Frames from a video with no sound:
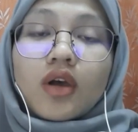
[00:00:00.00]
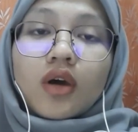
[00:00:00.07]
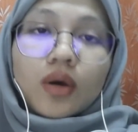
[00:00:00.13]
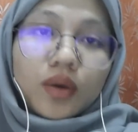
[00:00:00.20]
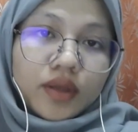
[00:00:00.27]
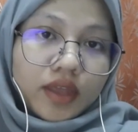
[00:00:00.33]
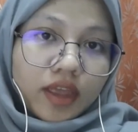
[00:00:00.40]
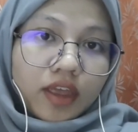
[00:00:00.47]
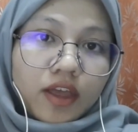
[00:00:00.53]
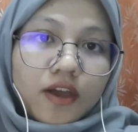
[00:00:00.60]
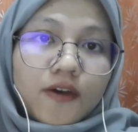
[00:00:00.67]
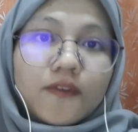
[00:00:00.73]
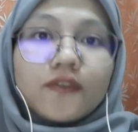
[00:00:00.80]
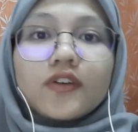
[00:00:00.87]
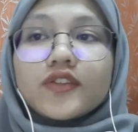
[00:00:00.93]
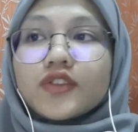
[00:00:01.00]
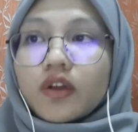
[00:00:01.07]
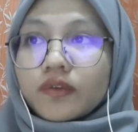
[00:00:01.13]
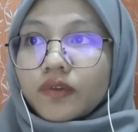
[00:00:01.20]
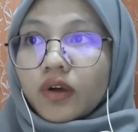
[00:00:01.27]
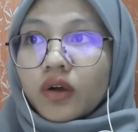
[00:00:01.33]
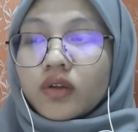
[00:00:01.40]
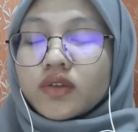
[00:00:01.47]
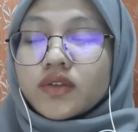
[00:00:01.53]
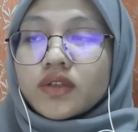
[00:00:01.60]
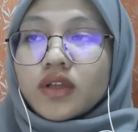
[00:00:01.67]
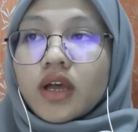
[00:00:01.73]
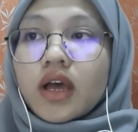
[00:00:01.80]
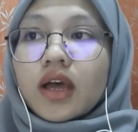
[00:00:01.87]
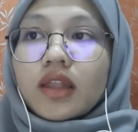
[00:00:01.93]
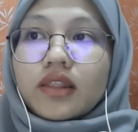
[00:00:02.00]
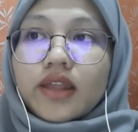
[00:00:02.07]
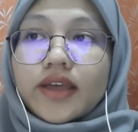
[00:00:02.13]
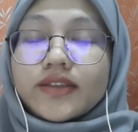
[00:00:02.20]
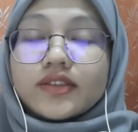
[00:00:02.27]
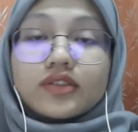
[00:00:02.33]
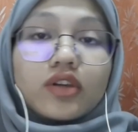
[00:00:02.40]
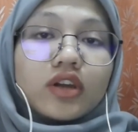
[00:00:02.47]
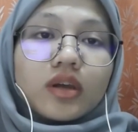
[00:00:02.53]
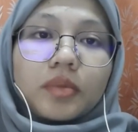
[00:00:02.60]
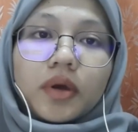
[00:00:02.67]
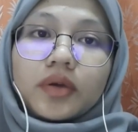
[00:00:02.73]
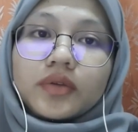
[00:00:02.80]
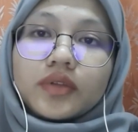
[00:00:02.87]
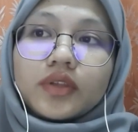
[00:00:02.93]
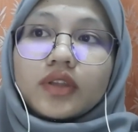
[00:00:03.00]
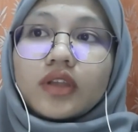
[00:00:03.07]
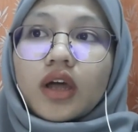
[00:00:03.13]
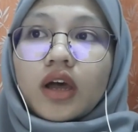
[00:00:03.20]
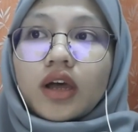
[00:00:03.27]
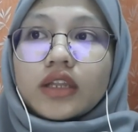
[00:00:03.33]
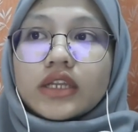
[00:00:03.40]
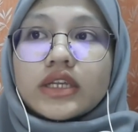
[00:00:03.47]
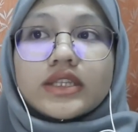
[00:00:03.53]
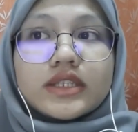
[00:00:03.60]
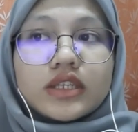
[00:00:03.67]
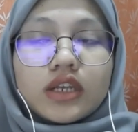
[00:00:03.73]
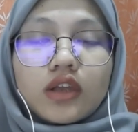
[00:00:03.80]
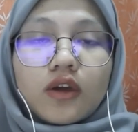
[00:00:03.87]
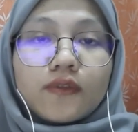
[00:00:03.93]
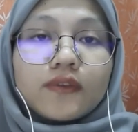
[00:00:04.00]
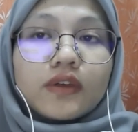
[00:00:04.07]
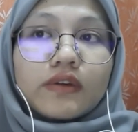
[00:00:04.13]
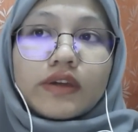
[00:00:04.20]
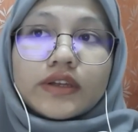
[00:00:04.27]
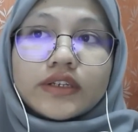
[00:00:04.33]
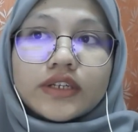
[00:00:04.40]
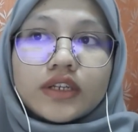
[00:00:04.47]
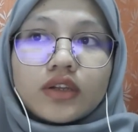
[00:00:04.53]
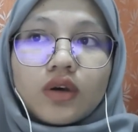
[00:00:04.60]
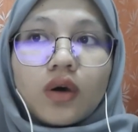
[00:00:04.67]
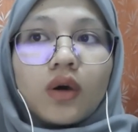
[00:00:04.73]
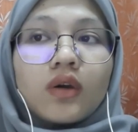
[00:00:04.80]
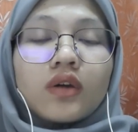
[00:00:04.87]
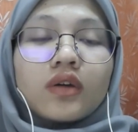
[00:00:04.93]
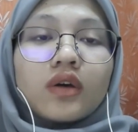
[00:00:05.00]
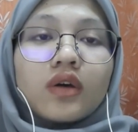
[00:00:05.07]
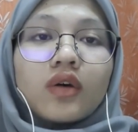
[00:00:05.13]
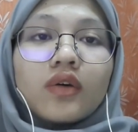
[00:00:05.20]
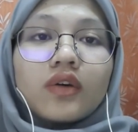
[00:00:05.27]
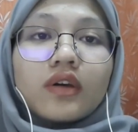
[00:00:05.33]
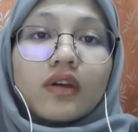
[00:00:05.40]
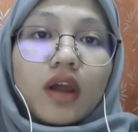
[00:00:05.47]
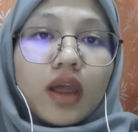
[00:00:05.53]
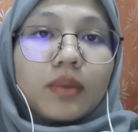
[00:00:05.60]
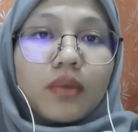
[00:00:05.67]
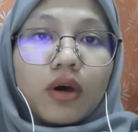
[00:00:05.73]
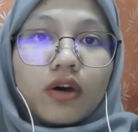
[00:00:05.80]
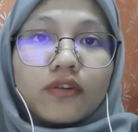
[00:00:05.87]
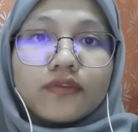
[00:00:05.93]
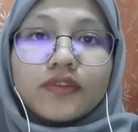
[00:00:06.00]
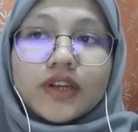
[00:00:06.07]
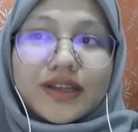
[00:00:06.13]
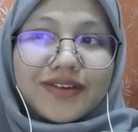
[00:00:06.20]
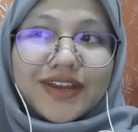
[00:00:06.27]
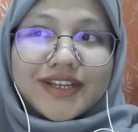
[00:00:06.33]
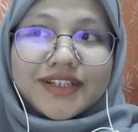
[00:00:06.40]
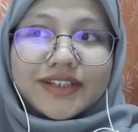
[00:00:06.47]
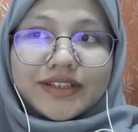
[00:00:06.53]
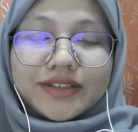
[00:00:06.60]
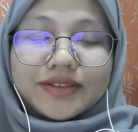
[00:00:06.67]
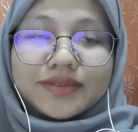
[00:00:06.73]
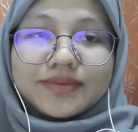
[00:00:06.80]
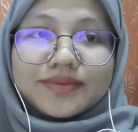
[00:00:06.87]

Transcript: okay, first of all, let's talk about the history of aggression or crime of aggression.